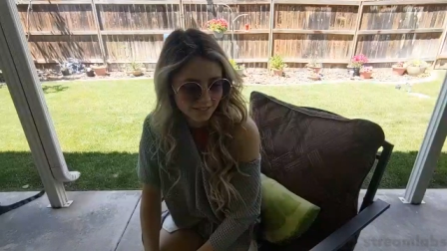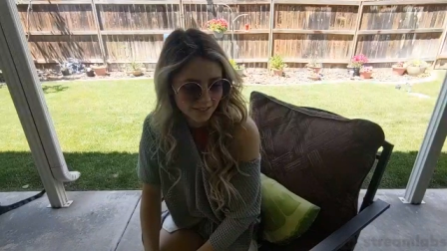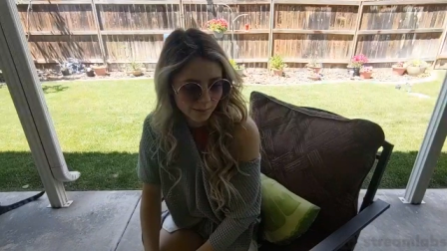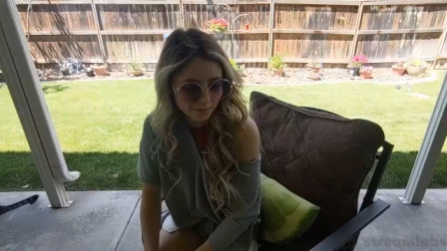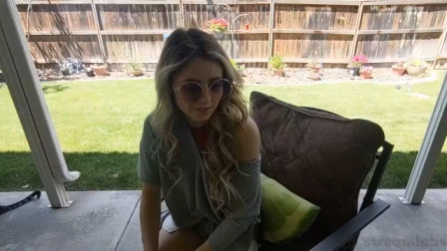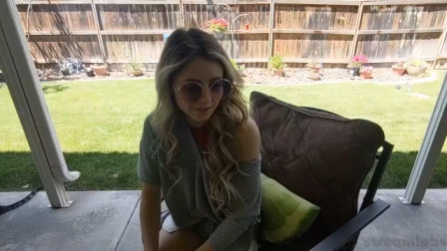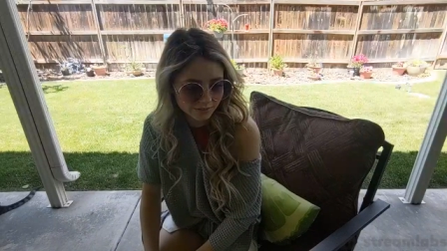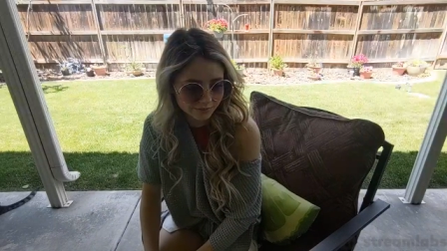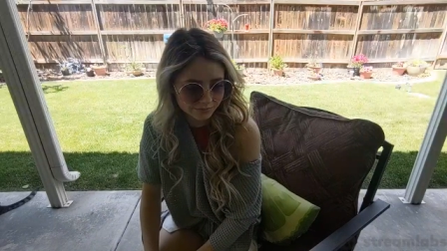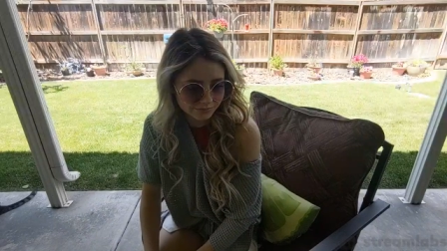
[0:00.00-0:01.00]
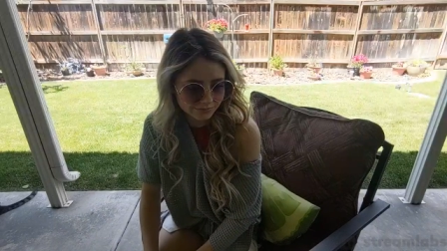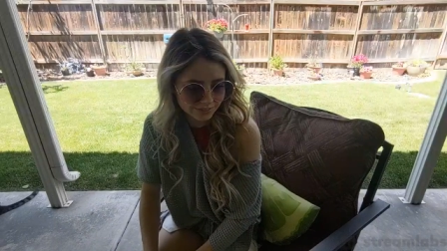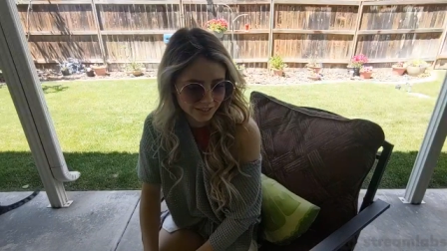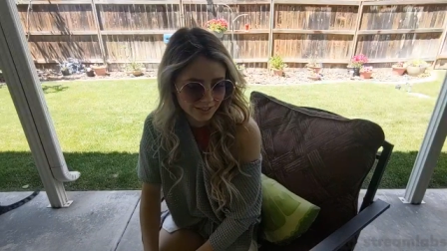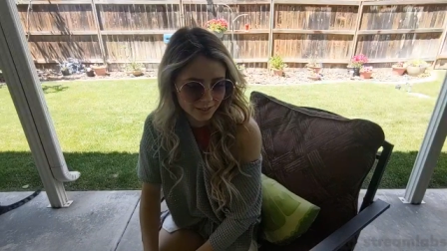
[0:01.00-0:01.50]
need to slap the sun?
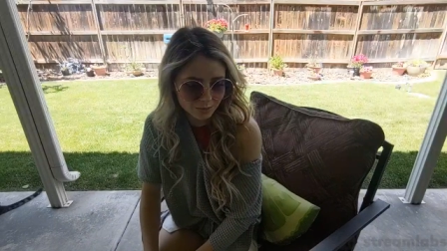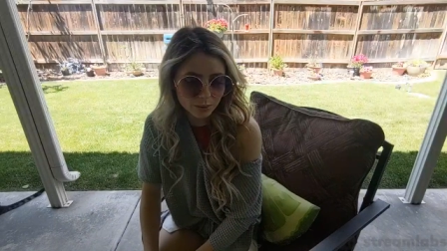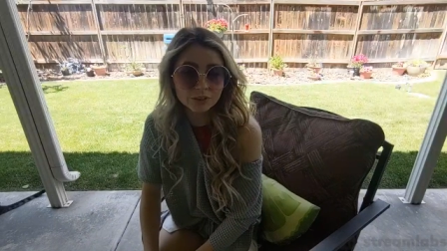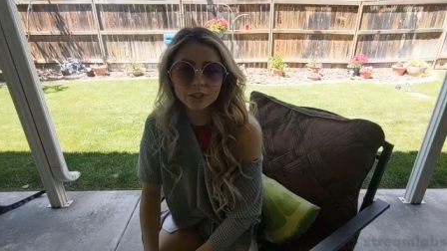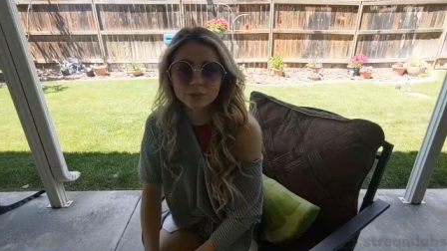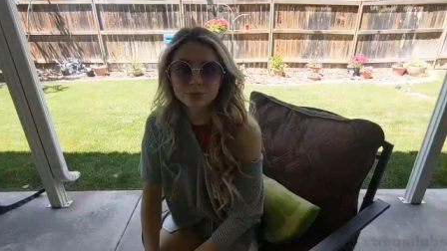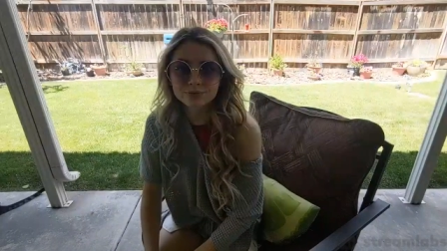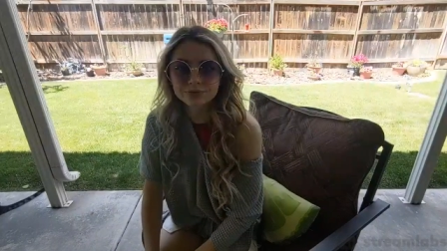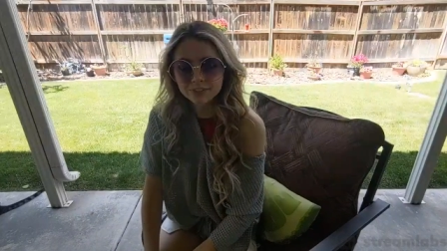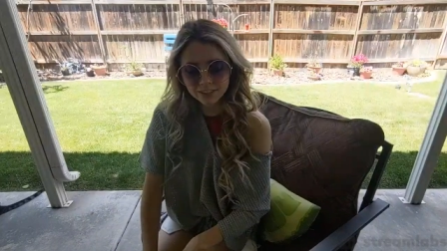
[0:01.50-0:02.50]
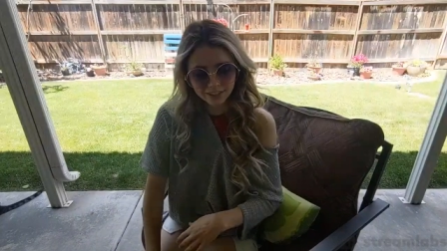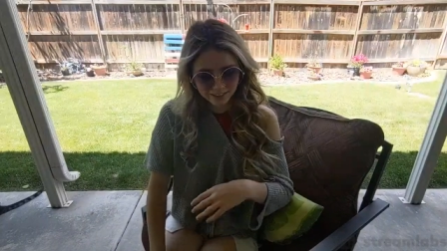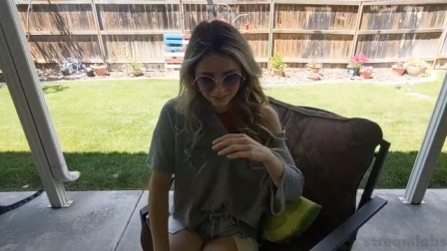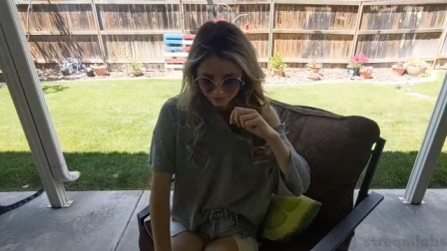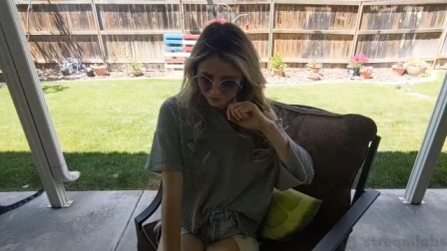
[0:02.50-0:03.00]
Did the sun burn you?
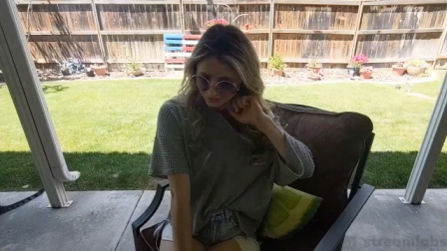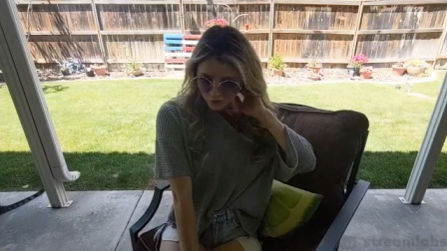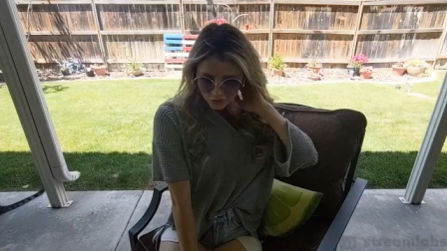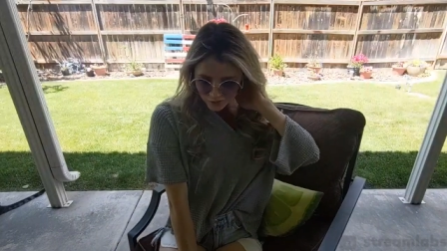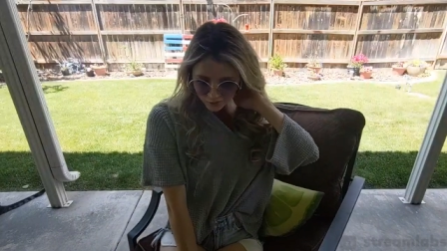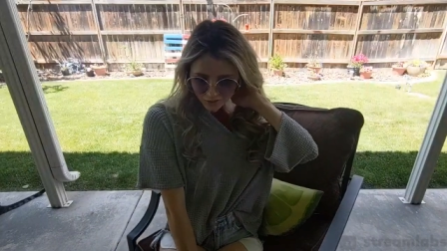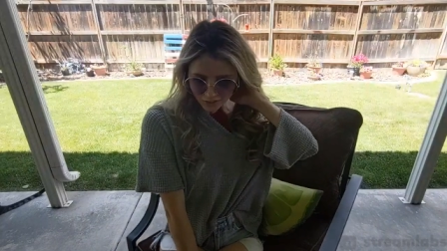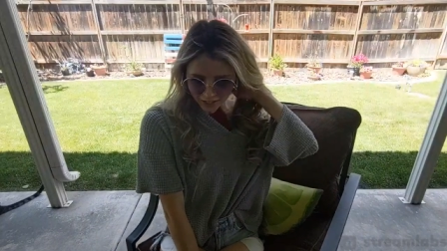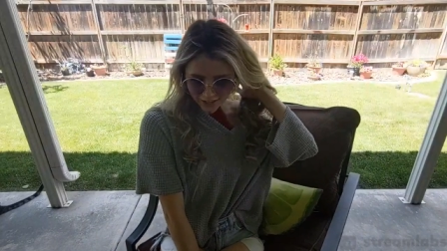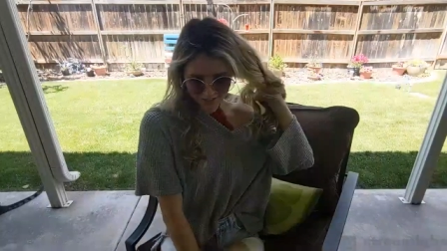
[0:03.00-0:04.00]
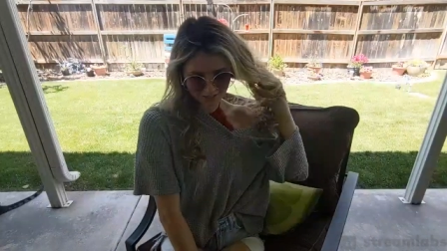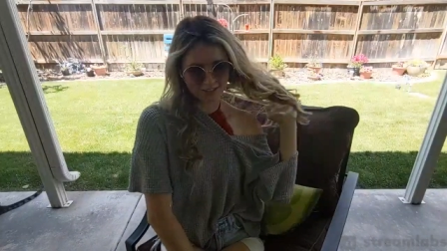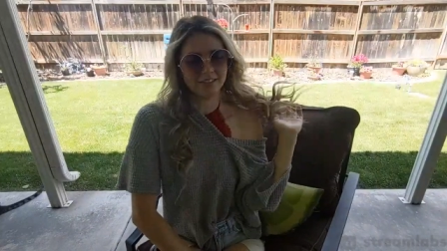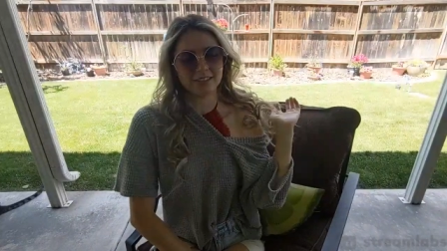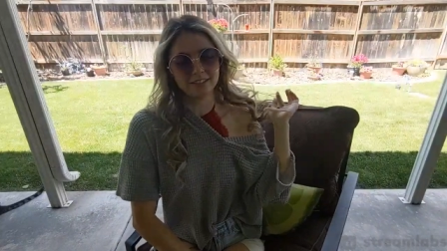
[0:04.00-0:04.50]
No, the sun felt
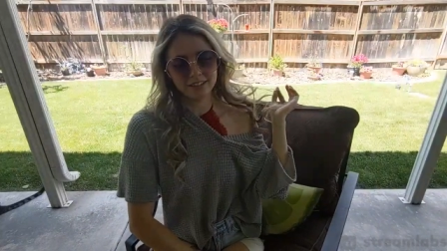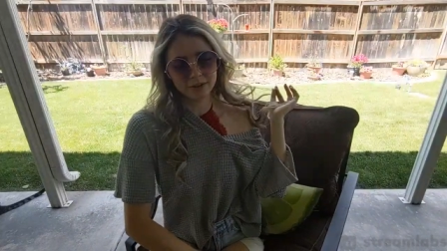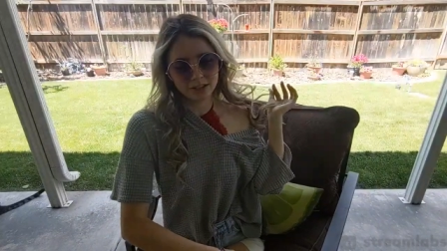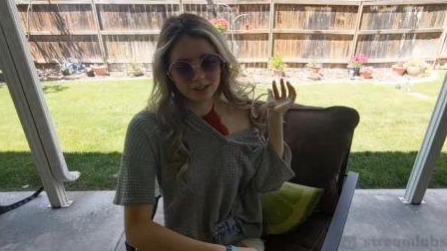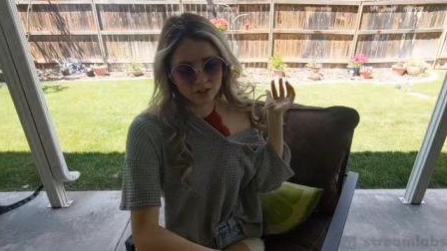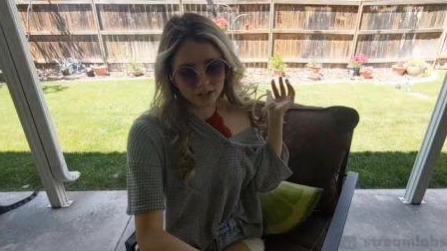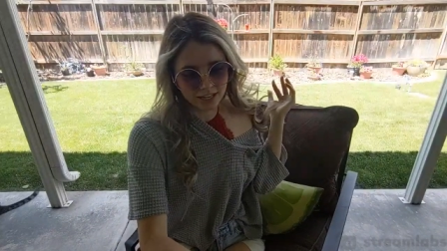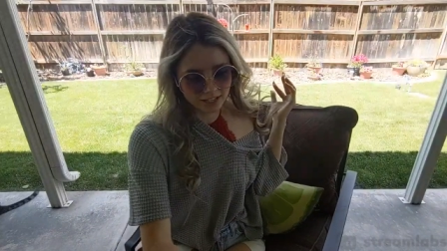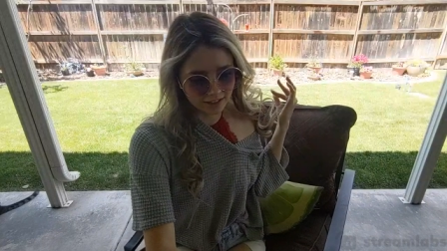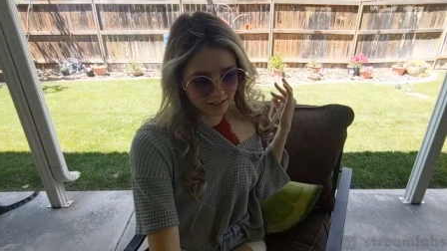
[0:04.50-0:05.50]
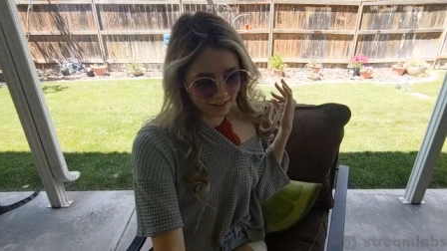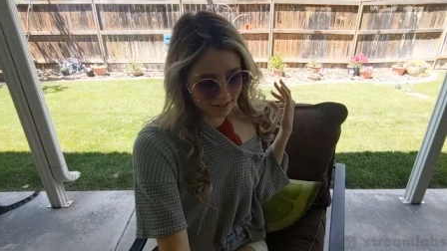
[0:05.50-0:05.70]
nice. I want to touch it again.